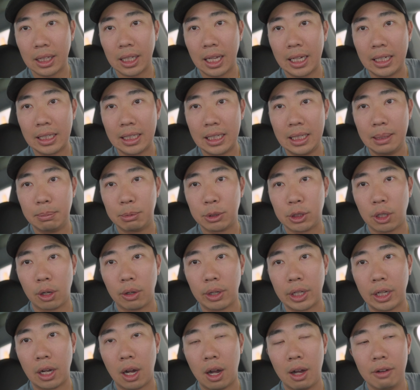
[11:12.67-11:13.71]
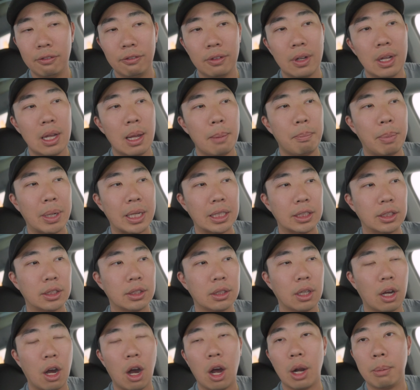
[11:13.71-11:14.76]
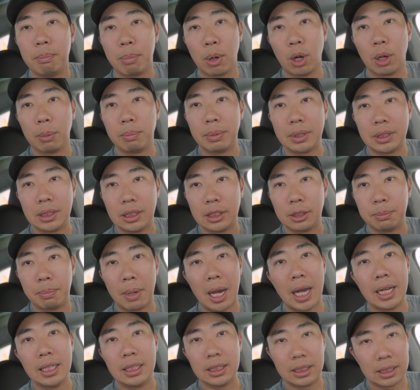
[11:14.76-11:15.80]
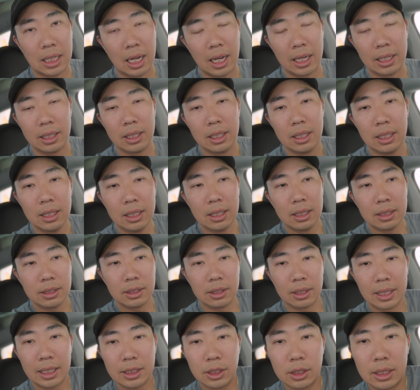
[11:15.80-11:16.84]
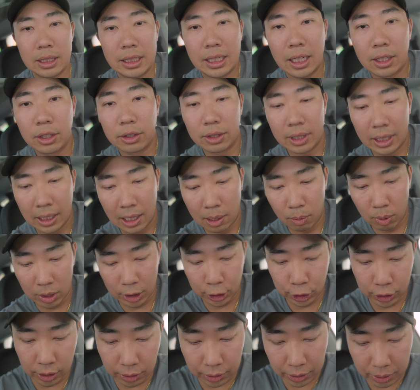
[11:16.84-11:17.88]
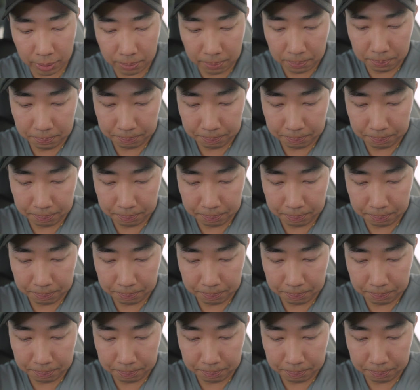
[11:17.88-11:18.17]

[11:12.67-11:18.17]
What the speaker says: light keeps turning off, but it's on purpose. It's by design. So that's the other thing I want to show you,